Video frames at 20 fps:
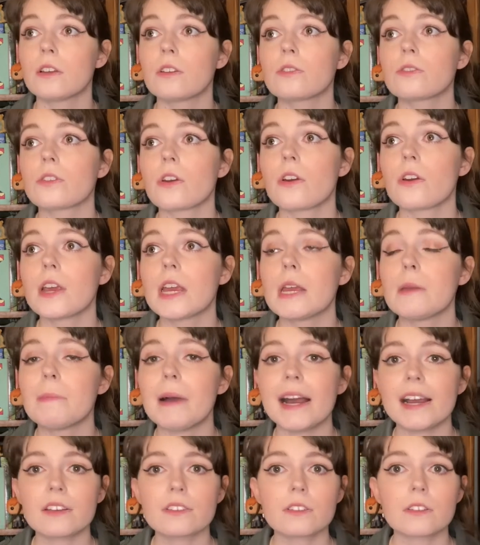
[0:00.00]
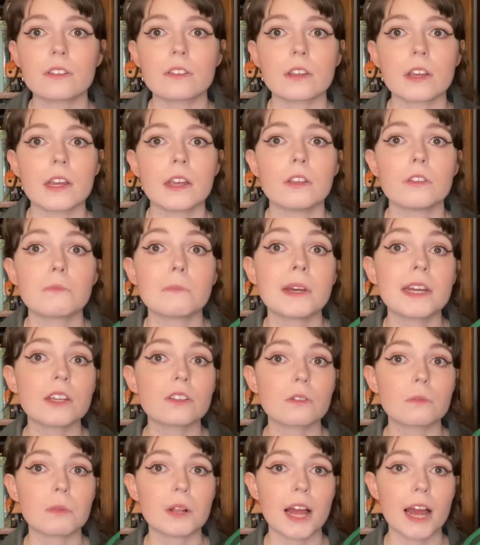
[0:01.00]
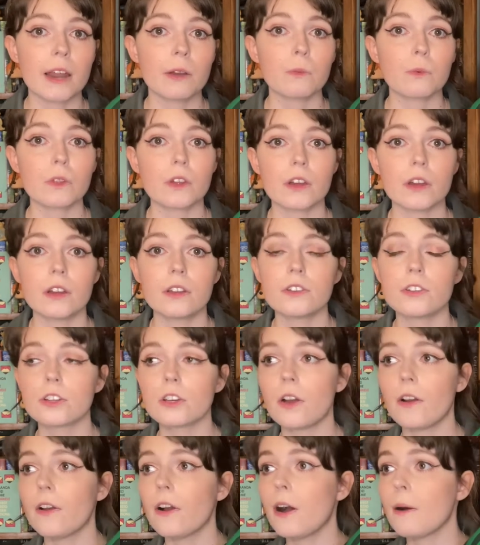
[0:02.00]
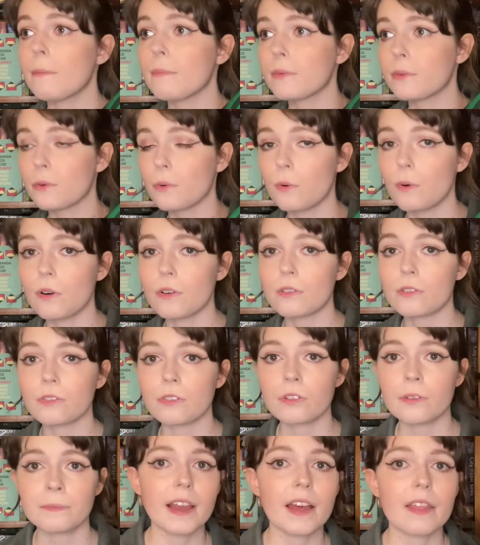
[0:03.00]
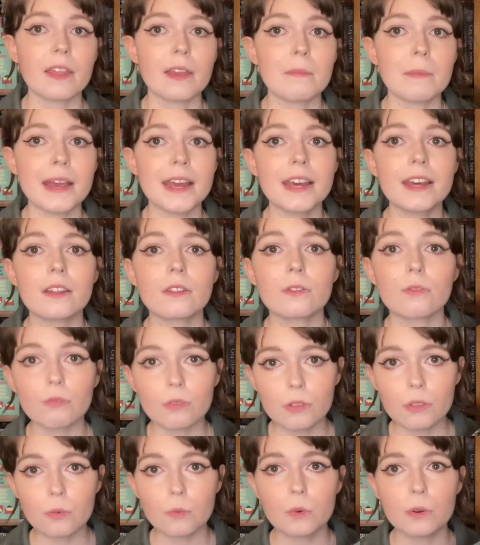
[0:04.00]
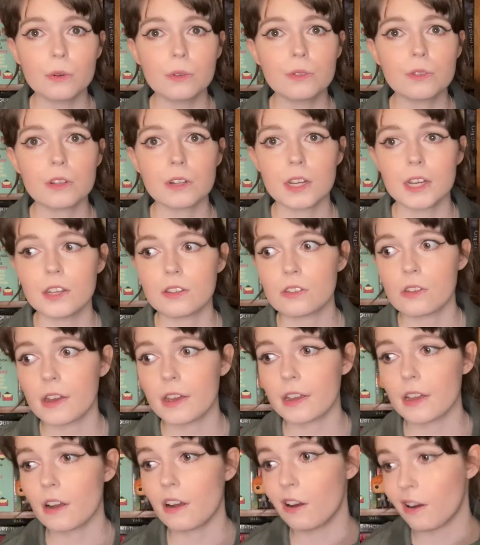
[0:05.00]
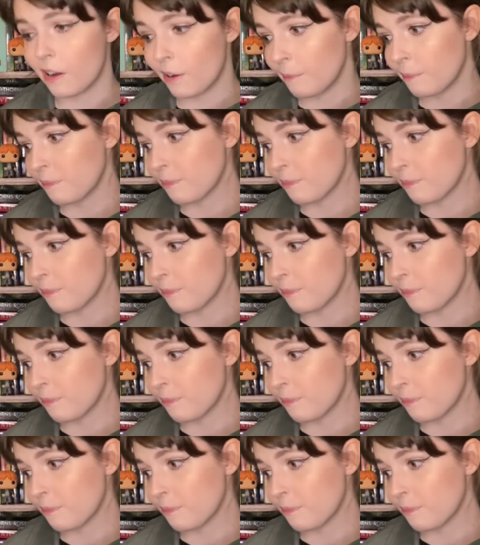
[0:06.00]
So he packs his things, makes a plan with her to go up north, and they make it through the woods and he's like, oh,